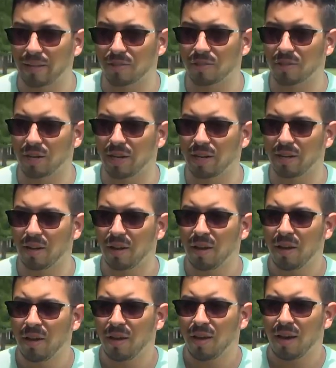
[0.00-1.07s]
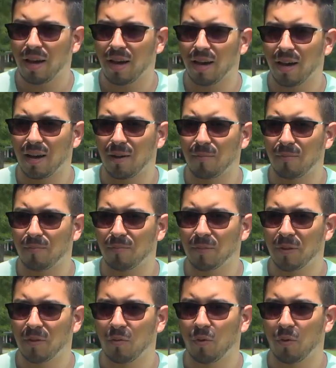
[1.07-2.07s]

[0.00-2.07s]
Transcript: Main Street um,